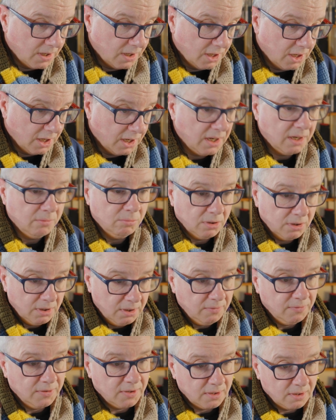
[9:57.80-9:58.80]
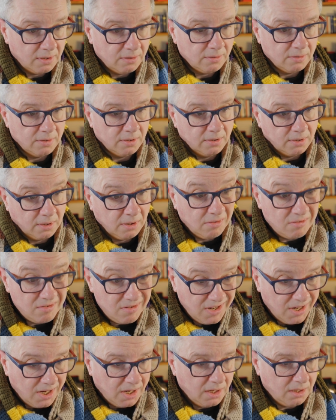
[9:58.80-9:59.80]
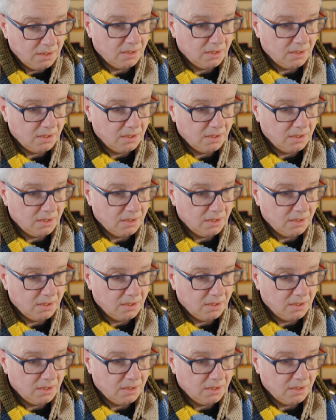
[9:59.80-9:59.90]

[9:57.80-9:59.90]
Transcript: And I believe that in order to create